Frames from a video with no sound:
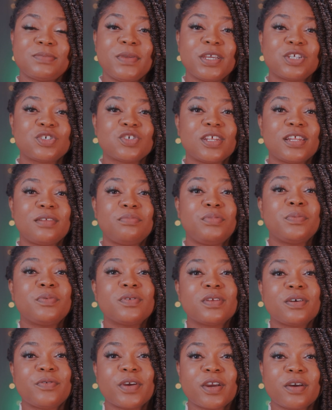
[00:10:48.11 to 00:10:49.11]
Make sure that the people
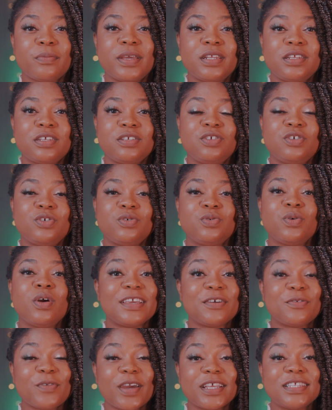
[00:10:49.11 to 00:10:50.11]
that are recommending you,
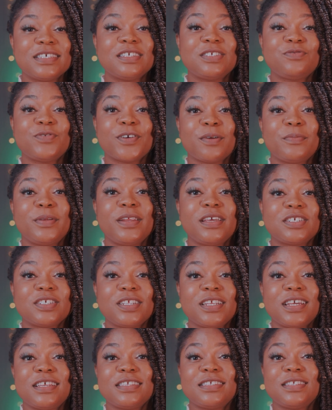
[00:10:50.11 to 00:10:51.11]
they're writing these recommendation
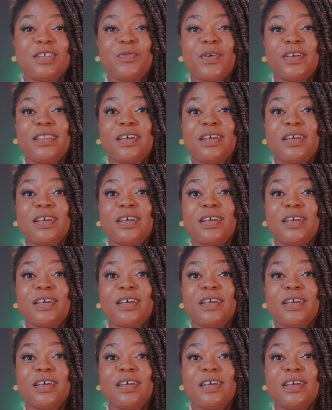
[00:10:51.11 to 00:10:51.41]
letters in a way